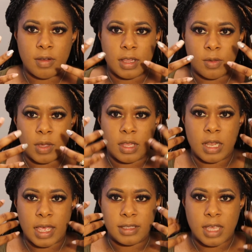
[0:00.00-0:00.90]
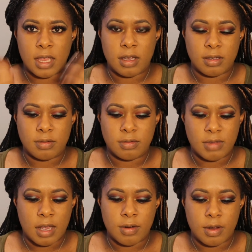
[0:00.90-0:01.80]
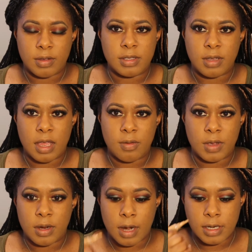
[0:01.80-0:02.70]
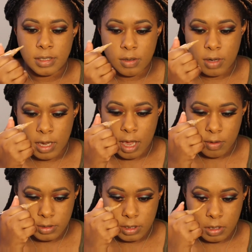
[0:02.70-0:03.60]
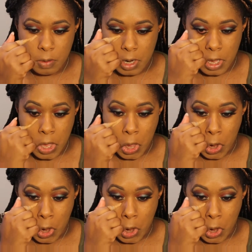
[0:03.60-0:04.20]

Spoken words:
don't like the way the light's kind of, I don't know, it's kind of weird. I just don't like how it's looking right now.